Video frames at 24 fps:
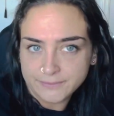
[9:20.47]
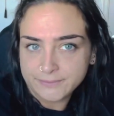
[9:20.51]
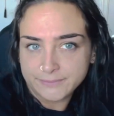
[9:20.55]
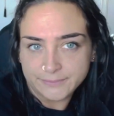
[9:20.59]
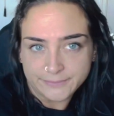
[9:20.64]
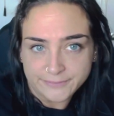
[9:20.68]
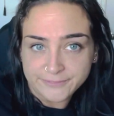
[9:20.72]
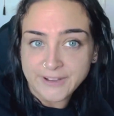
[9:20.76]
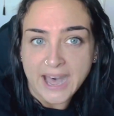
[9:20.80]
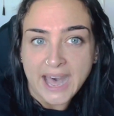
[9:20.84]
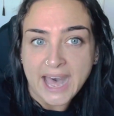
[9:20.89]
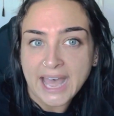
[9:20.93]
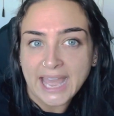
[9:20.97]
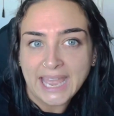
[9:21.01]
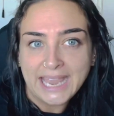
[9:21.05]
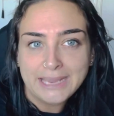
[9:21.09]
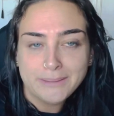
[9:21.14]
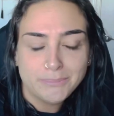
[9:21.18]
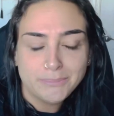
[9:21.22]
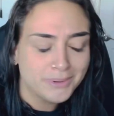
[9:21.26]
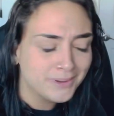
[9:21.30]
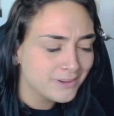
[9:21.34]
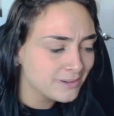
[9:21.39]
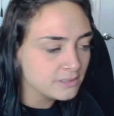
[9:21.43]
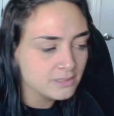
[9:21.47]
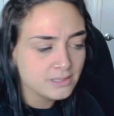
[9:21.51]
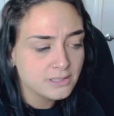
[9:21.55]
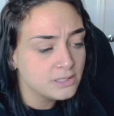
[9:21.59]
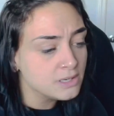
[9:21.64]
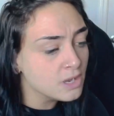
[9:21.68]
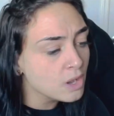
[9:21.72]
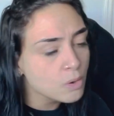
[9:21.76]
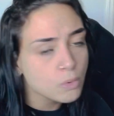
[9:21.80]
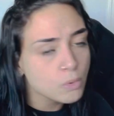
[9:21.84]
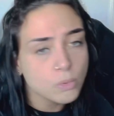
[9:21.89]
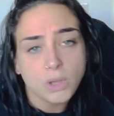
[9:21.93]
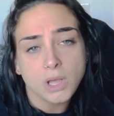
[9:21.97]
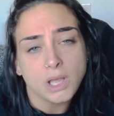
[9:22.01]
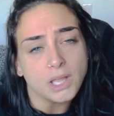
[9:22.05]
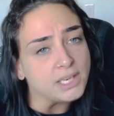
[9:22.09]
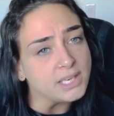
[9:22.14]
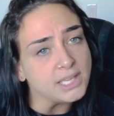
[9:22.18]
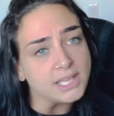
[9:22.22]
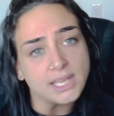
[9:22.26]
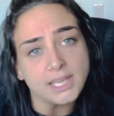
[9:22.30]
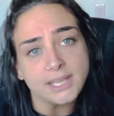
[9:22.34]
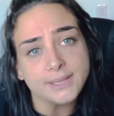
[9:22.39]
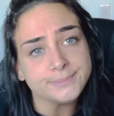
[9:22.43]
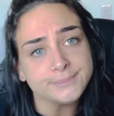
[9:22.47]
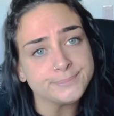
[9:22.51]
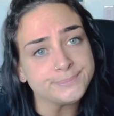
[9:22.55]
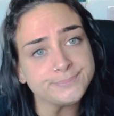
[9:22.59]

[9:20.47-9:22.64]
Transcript: vibe, no, honey.